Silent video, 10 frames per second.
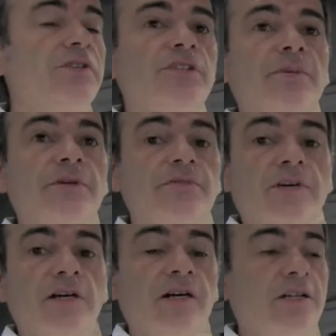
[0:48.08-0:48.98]
you some of
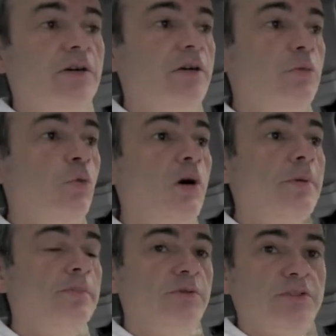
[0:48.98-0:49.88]
uh, the
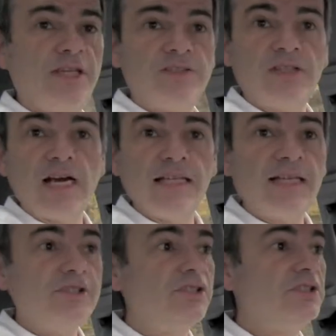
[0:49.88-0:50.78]
warm-up routines that I
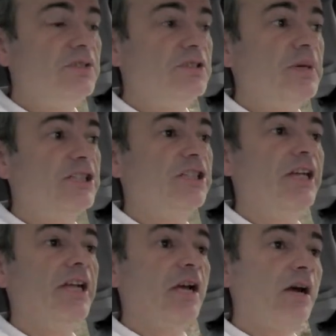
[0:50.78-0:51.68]
like to do,
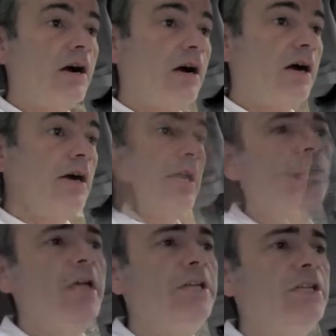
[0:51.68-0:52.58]
especially in a car.
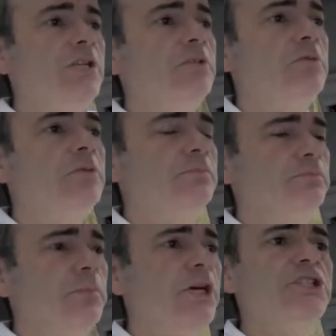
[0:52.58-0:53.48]
When
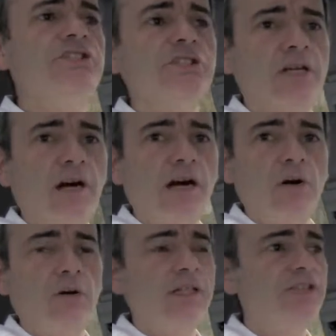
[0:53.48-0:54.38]
you purchase a
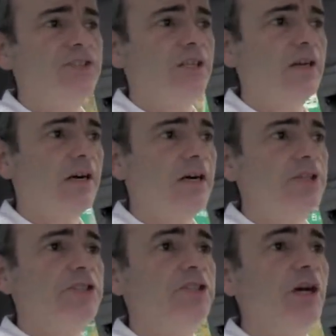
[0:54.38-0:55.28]
car or lease a car,
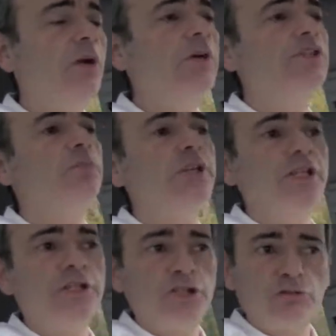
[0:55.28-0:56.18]
you should always bring
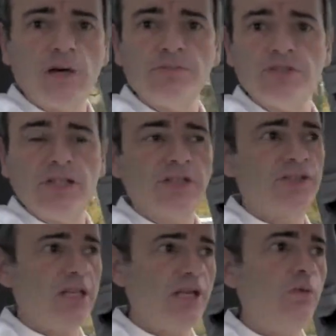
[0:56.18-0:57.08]
your
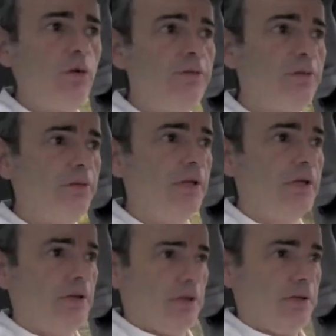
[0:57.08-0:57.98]
drumsticks in with
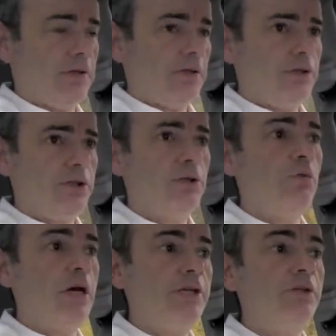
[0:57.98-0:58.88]

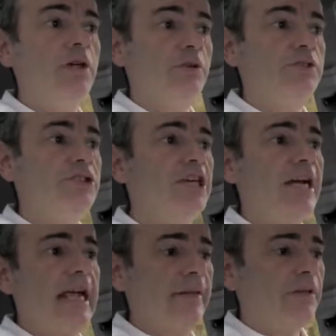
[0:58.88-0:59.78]
you and you go to
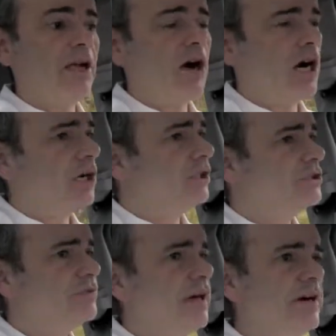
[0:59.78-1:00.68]
check out the car
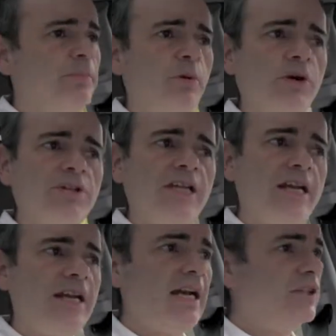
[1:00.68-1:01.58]
because it's very important to
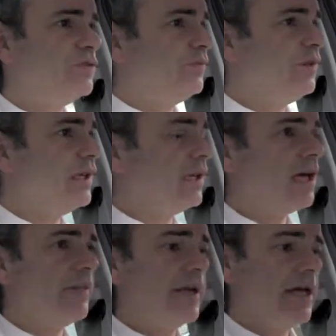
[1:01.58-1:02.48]
get a nice feel
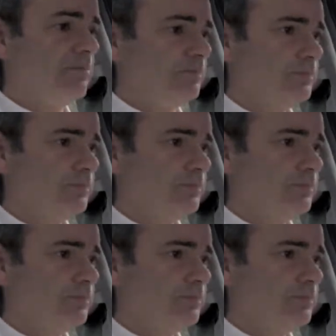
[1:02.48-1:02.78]
on that